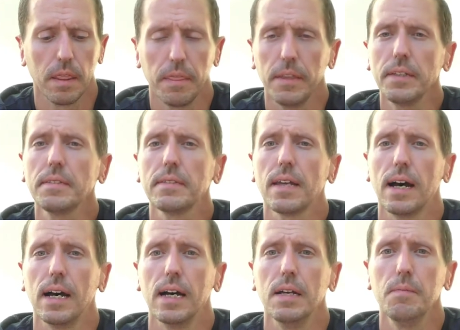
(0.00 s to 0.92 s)
This
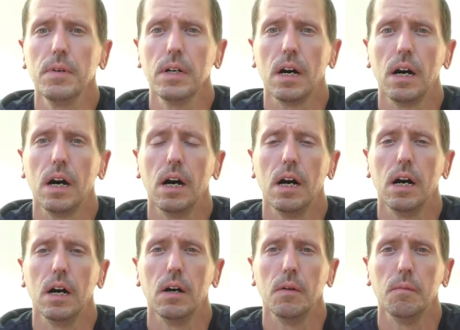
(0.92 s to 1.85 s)
time
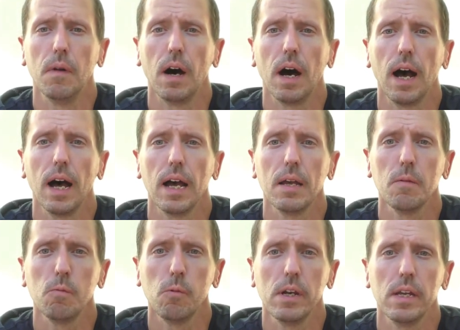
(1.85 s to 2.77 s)
I
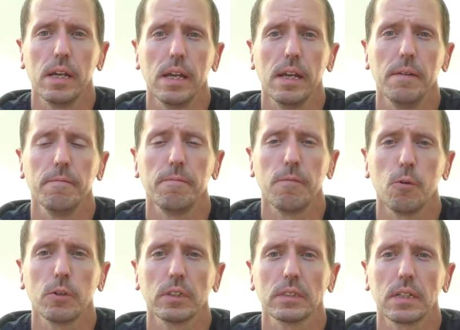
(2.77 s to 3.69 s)
went and
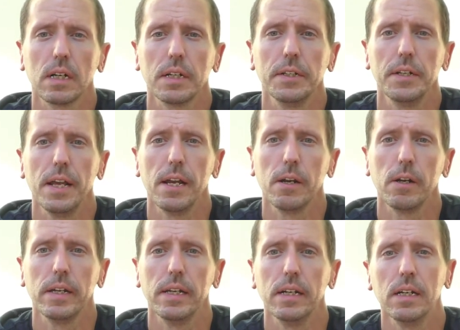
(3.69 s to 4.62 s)
focused on an
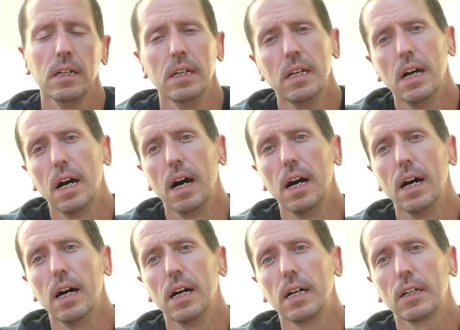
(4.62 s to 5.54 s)
area
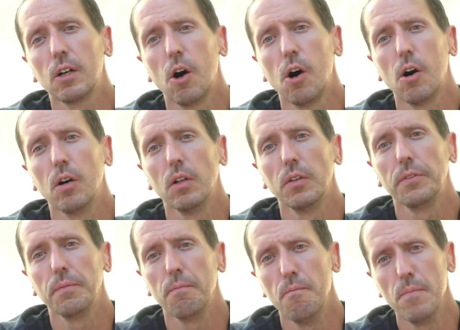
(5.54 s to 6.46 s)
called
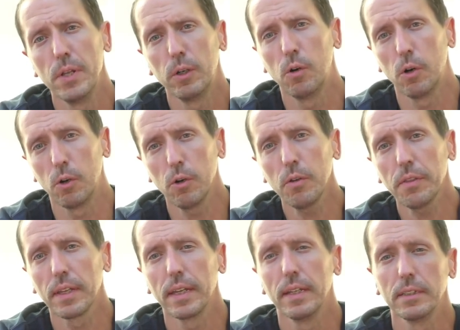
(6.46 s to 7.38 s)
Middle Earth,
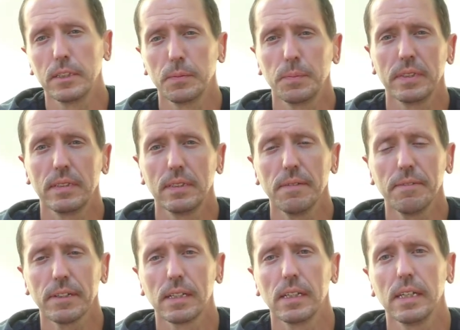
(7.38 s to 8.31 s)
and
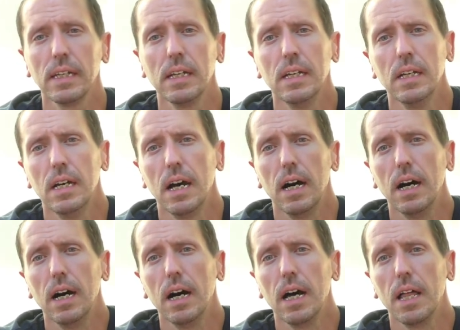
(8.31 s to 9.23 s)
specifically
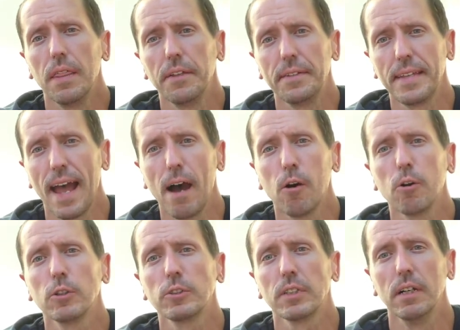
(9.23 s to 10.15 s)
the
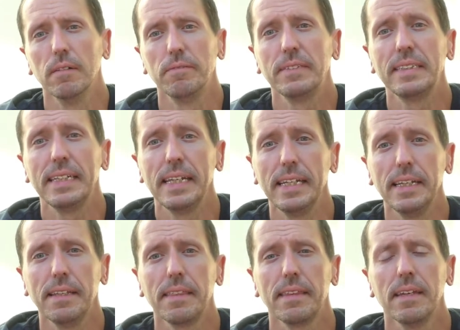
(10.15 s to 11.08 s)
Towers of
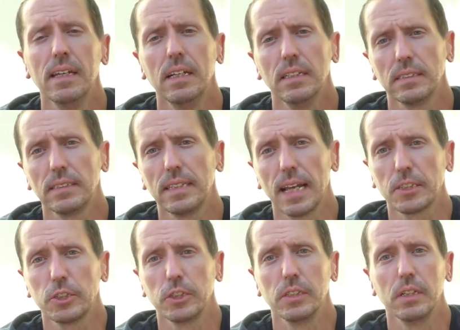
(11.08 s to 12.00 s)
Teeth
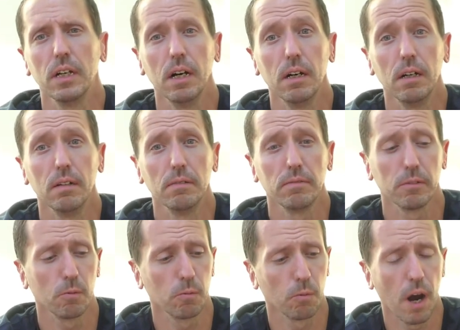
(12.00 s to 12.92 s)
section of
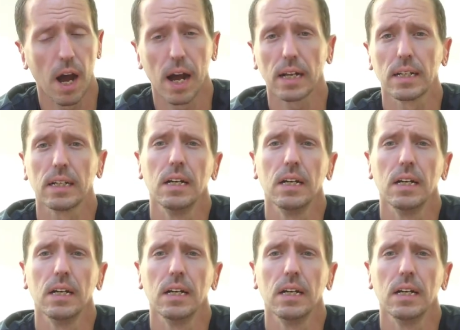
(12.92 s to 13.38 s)
rock.